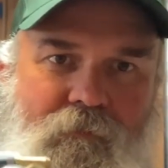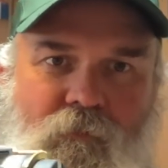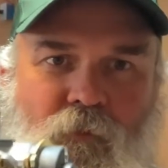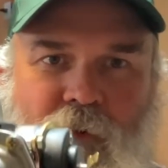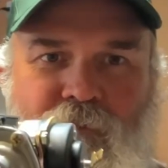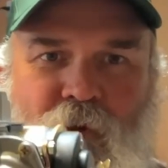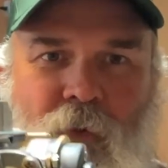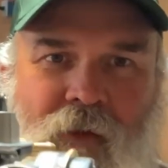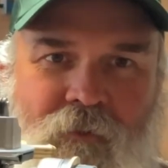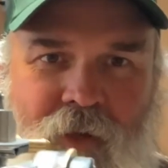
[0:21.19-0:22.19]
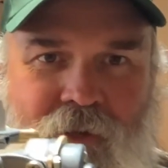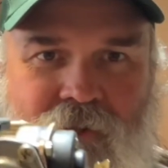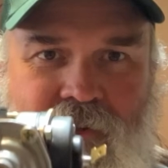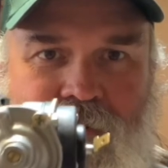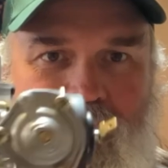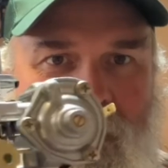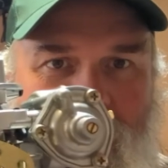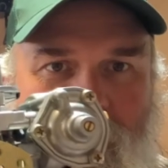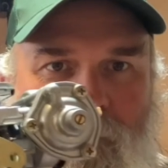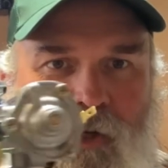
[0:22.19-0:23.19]
reviewing this
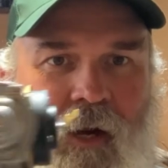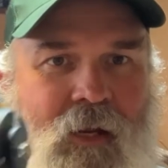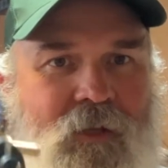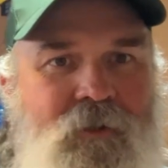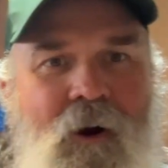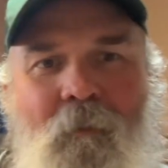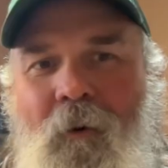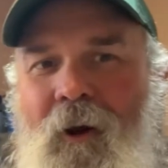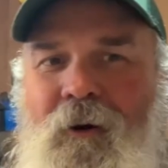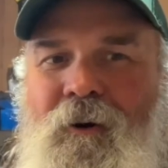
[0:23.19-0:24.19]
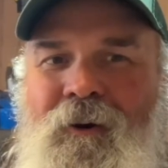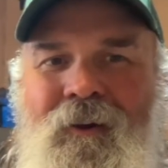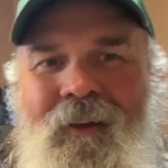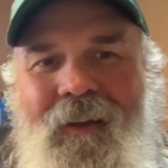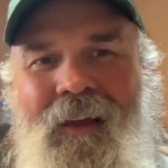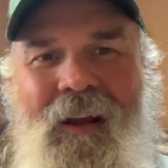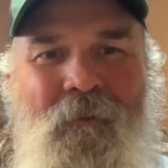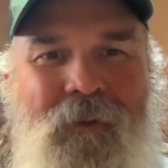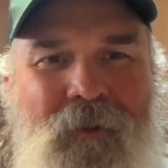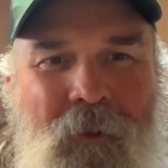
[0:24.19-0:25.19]
Chinese carburetor, and I
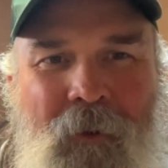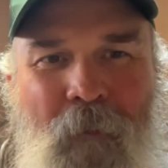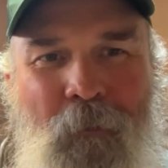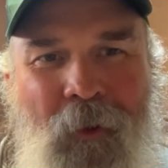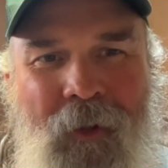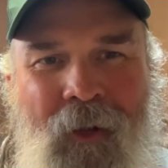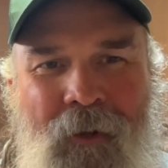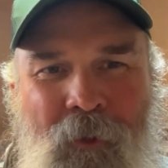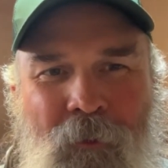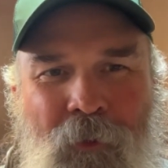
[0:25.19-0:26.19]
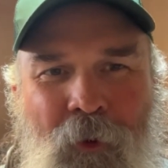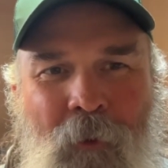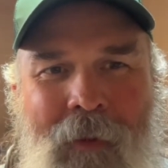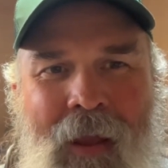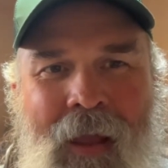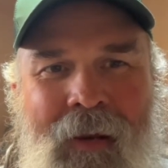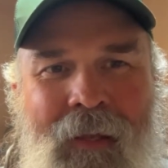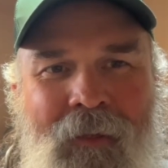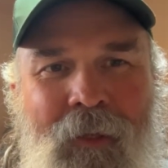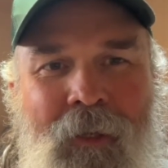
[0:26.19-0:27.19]
went to go upload it on YouTube, and
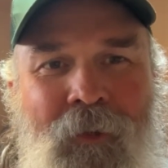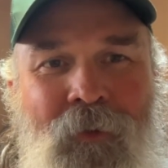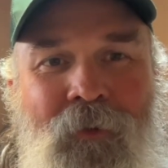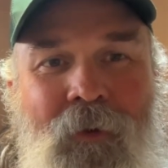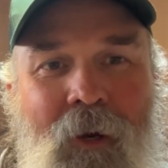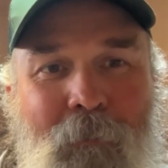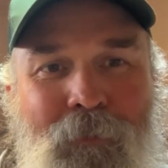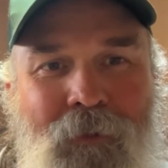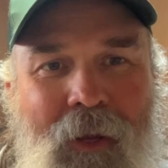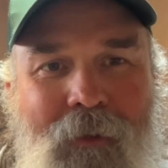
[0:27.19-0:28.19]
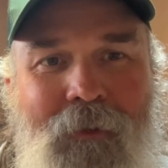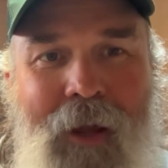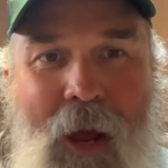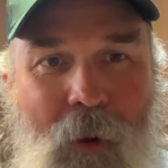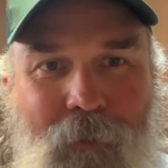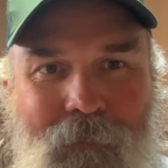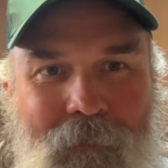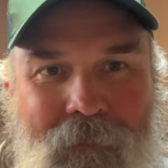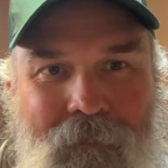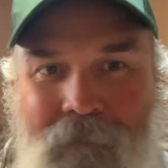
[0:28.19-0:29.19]
it is upside down.
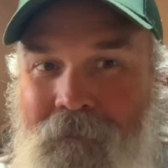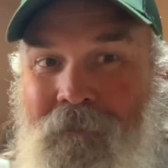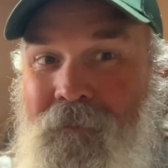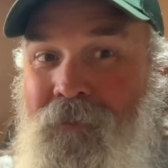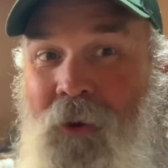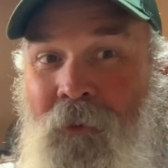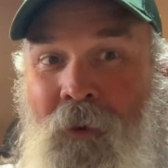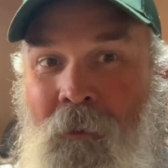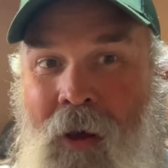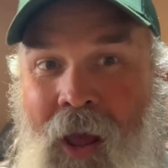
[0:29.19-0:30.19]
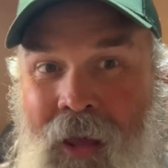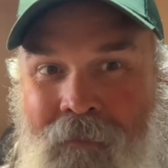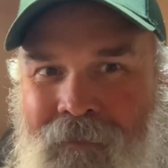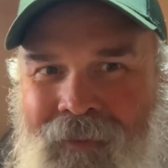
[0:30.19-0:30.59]
Don't know why.